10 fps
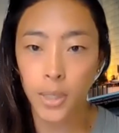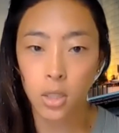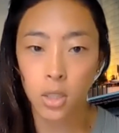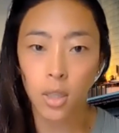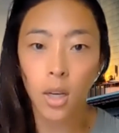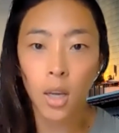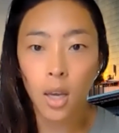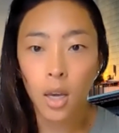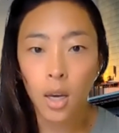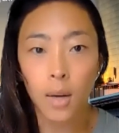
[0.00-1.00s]
pressure.
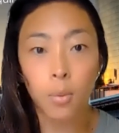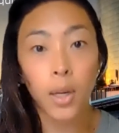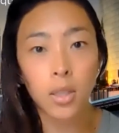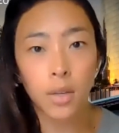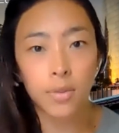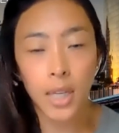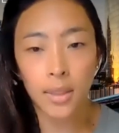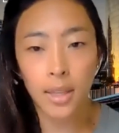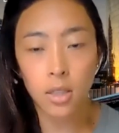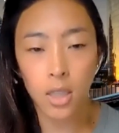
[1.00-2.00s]
We also have
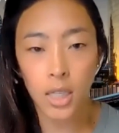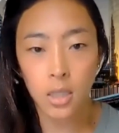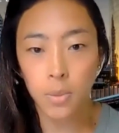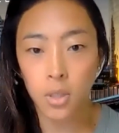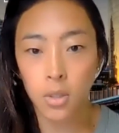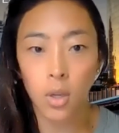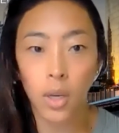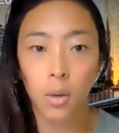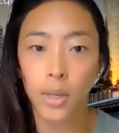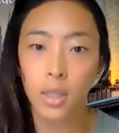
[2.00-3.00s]
10,000 customers. So
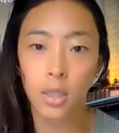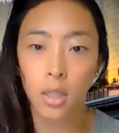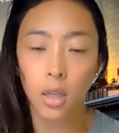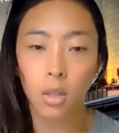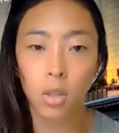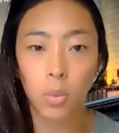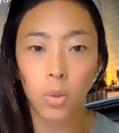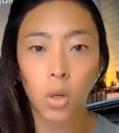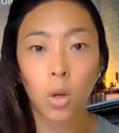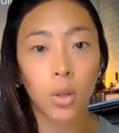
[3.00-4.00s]
Equinix is a
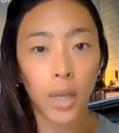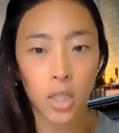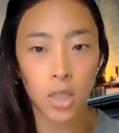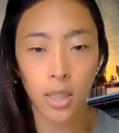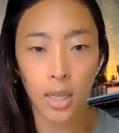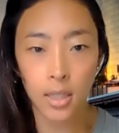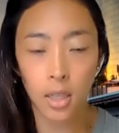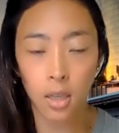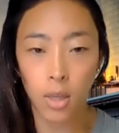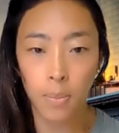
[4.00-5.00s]
global co-location data
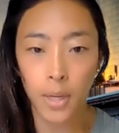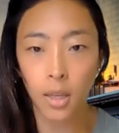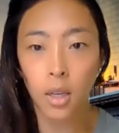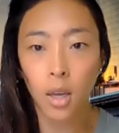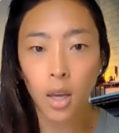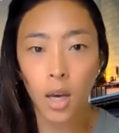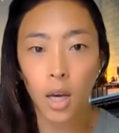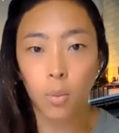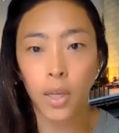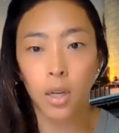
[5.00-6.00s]
center company.
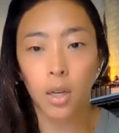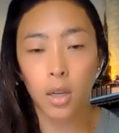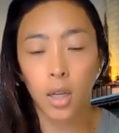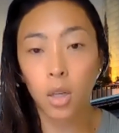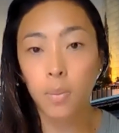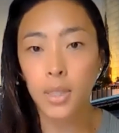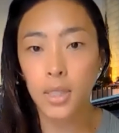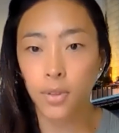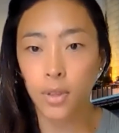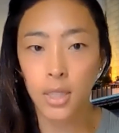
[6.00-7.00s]
We are a little bit
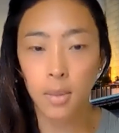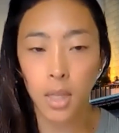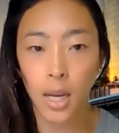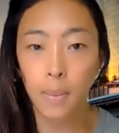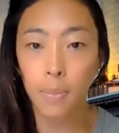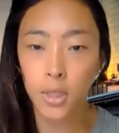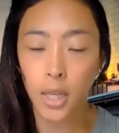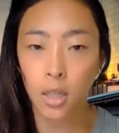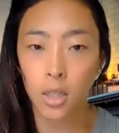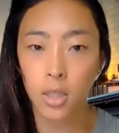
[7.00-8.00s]
different than some of the
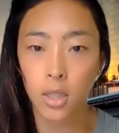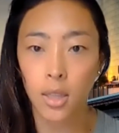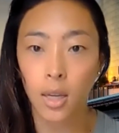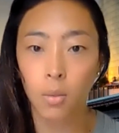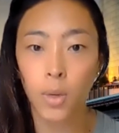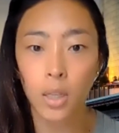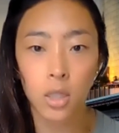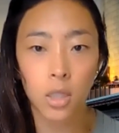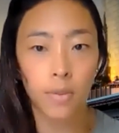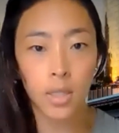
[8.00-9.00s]
hyperscalers in that we
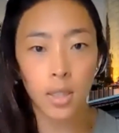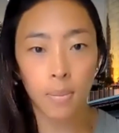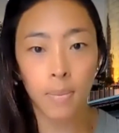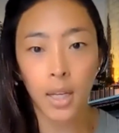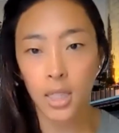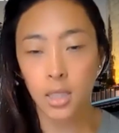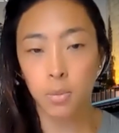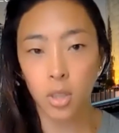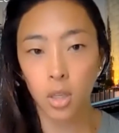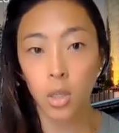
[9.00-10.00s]
service many
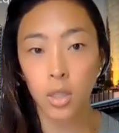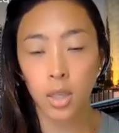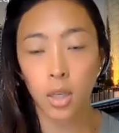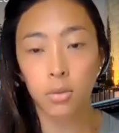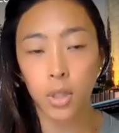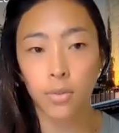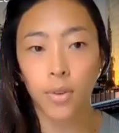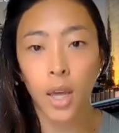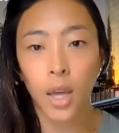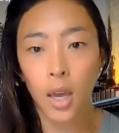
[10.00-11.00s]
customers under a single roof.
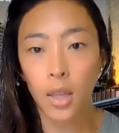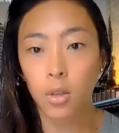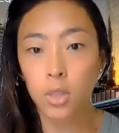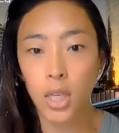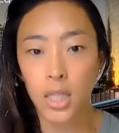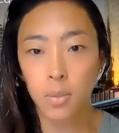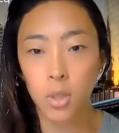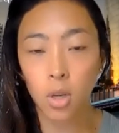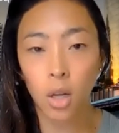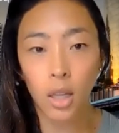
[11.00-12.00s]
And those
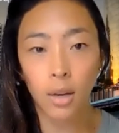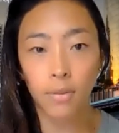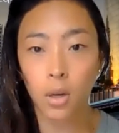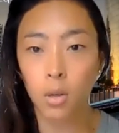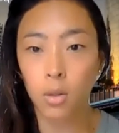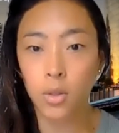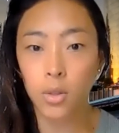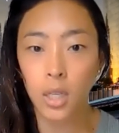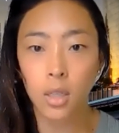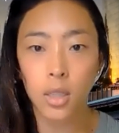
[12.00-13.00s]
customers all have their own
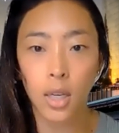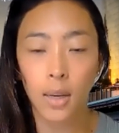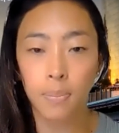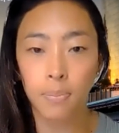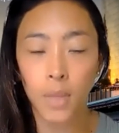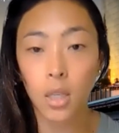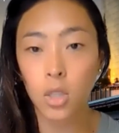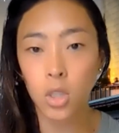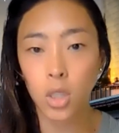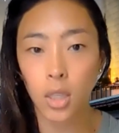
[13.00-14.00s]
unique
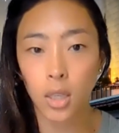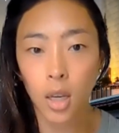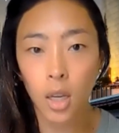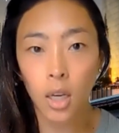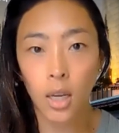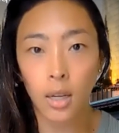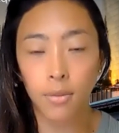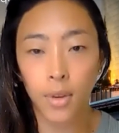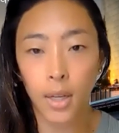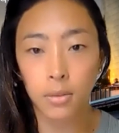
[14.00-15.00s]
ESG kind
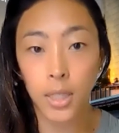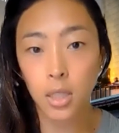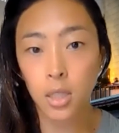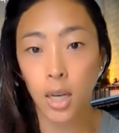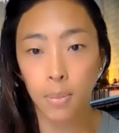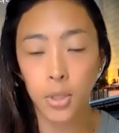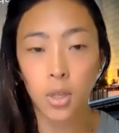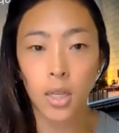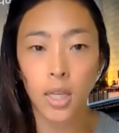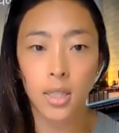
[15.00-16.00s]
of risks and
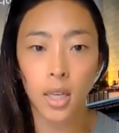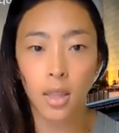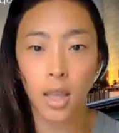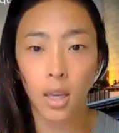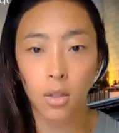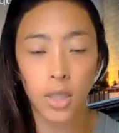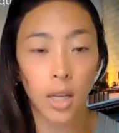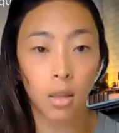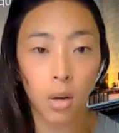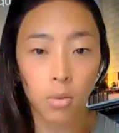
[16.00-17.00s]
opportunities, and they are
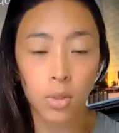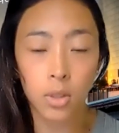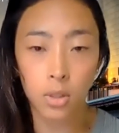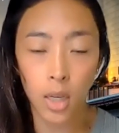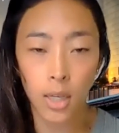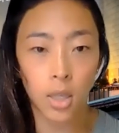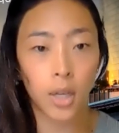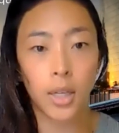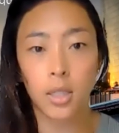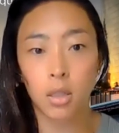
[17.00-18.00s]
setting their own
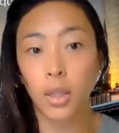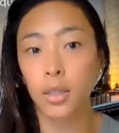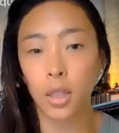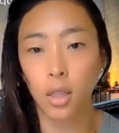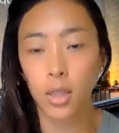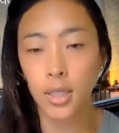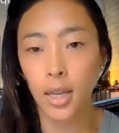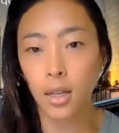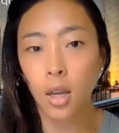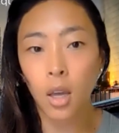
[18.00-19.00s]
targets. So like Nicola
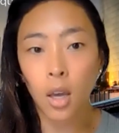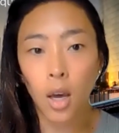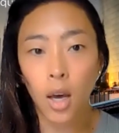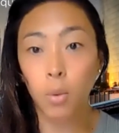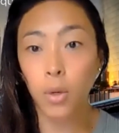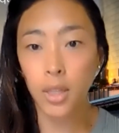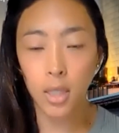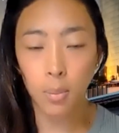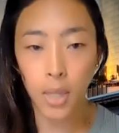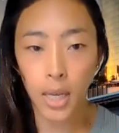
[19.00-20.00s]
said, we're in the
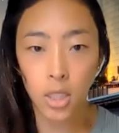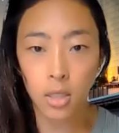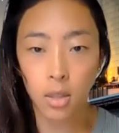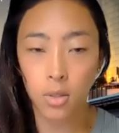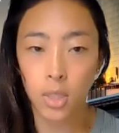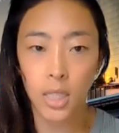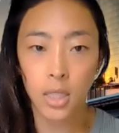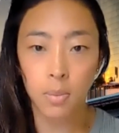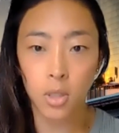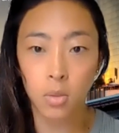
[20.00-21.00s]
supply chains of those
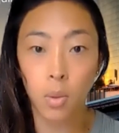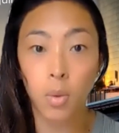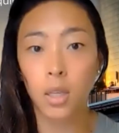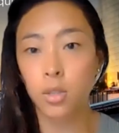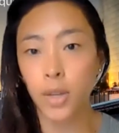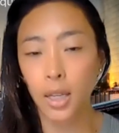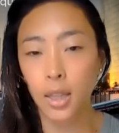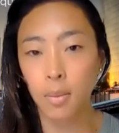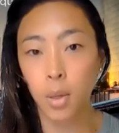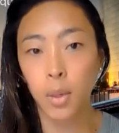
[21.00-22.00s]
customers. We want to attract
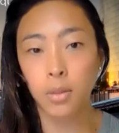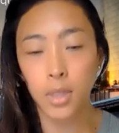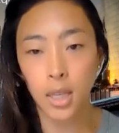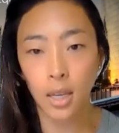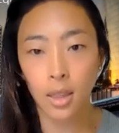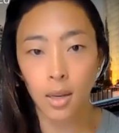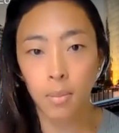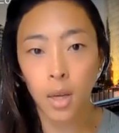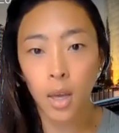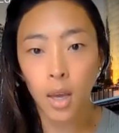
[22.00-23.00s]
them. We want to retain them.